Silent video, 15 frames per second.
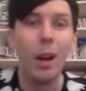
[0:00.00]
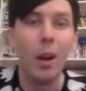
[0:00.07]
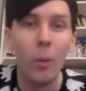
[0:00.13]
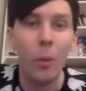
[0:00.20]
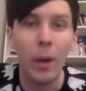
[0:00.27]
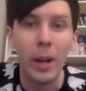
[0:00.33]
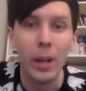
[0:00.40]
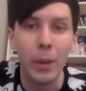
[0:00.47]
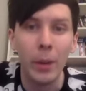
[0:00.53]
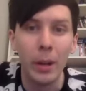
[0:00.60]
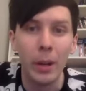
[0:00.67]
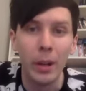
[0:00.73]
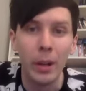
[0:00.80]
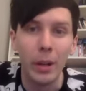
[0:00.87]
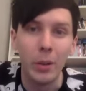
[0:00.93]
Why are you
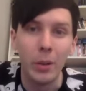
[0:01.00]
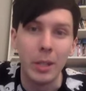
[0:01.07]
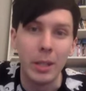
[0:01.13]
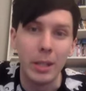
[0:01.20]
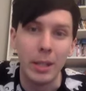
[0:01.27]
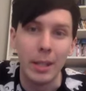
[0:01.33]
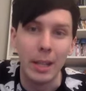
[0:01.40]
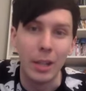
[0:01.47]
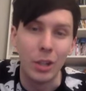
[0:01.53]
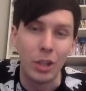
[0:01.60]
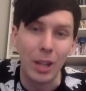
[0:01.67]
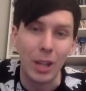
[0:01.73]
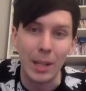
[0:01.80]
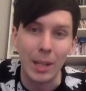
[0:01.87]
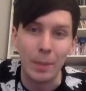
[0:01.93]
wearing ghosts? Says
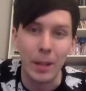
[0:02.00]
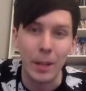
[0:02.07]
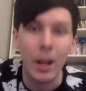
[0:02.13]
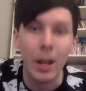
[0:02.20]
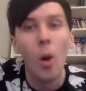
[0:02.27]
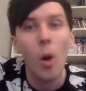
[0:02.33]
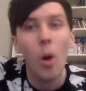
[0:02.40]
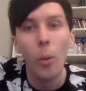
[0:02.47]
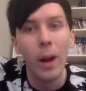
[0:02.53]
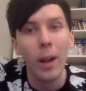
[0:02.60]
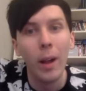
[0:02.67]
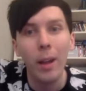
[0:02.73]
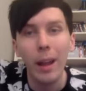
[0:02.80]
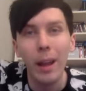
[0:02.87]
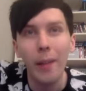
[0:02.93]
Jasmine.
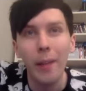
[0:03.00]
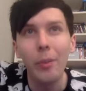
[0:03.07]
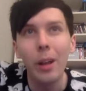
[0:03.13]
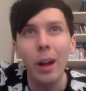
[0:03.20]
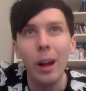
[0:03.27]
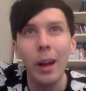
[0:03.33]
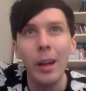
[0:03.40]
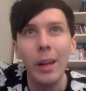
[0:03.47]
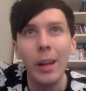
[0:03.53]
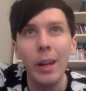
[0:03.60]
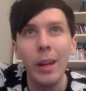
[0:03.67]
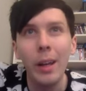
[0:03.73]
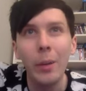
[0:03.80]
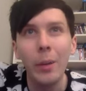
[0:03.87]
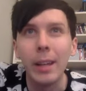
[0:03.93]
Well, I
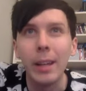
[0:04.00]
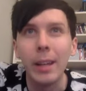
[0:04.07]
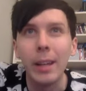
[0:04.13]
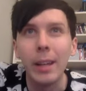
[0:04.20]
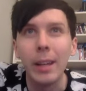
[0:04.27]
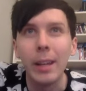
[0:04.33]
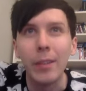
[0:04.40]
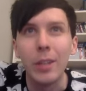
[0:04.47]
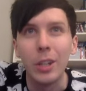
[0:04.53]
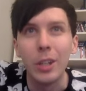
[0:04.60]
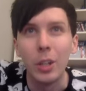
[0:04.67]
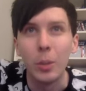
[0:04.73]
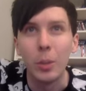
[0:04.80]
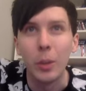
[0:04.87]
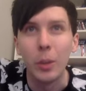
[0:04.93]
was trying to think of
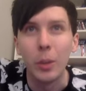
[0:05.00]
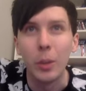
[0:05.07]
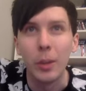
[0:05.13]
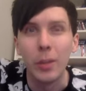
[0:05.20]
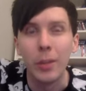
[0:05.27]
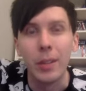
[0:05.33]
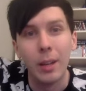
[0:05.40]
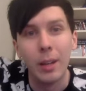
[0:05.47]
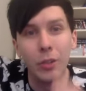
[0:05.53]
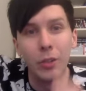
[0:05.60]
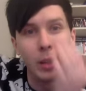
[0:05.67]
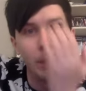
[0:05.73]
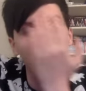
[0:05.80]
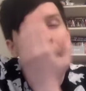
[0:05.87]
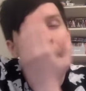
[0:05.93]
a t-shirt to wear for this line.